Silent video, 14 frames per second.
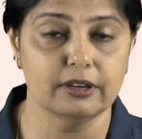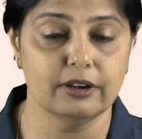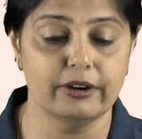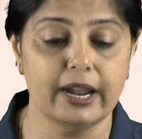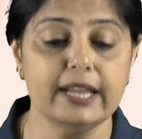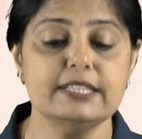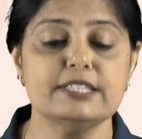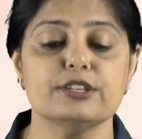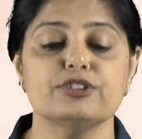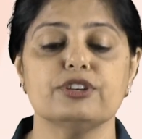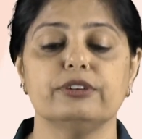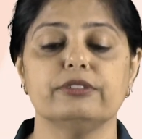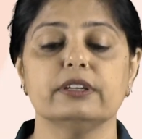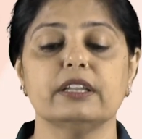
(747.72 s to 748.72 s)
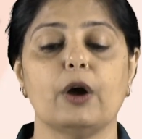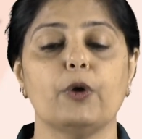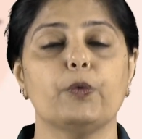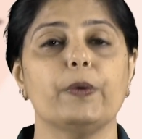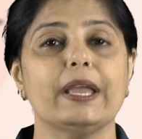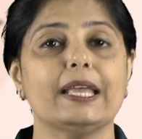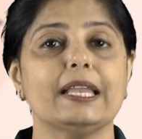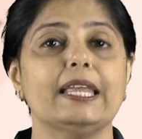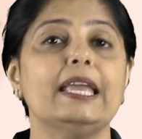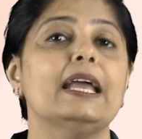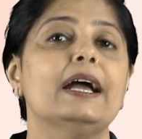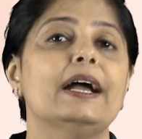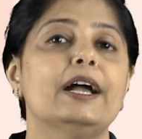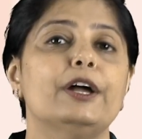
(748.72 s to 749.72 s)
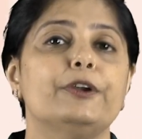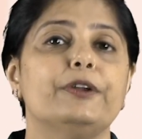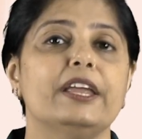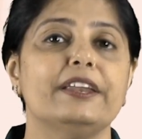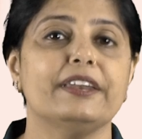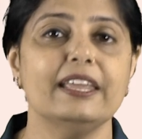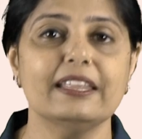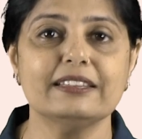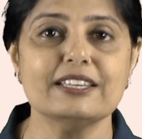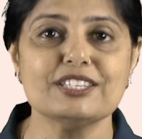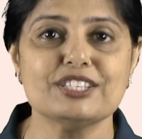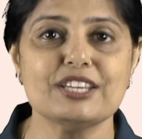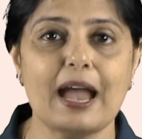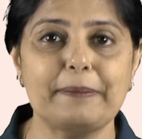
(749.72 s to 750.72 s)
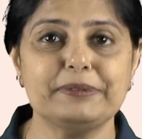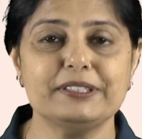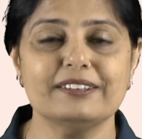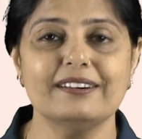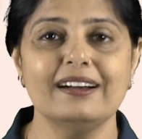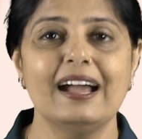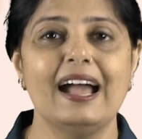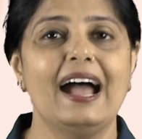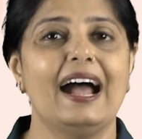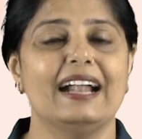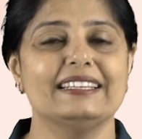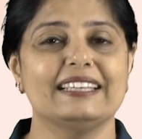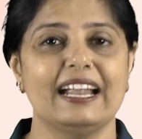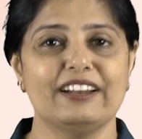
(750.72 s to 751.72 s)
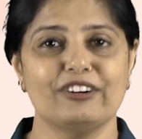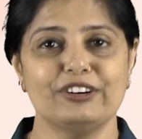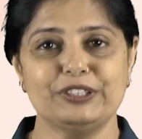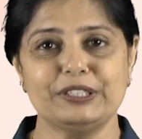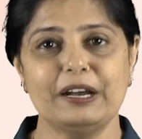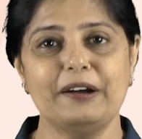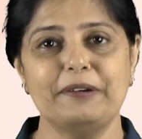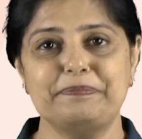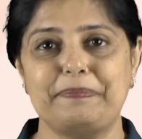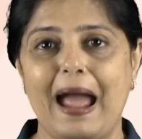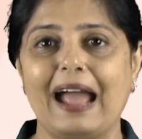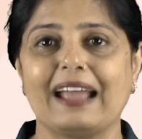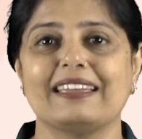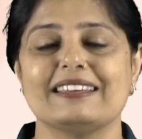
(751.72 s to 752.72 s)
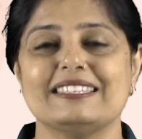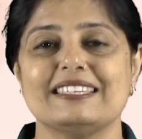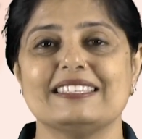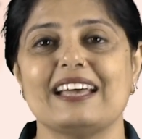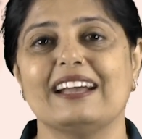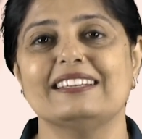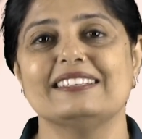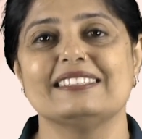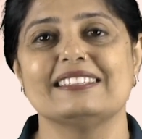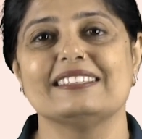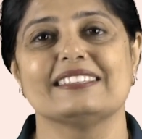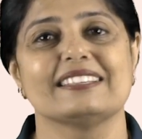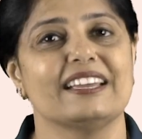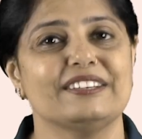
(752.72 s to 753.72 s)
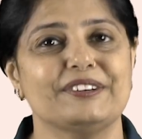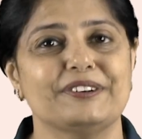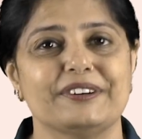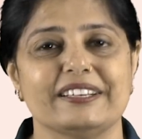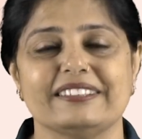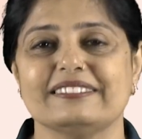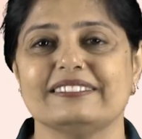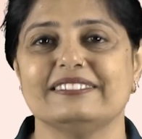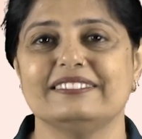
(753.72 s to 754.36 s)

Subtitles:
All right. So, children, now quickly reread this chapter and get on to the back exercises. Get going.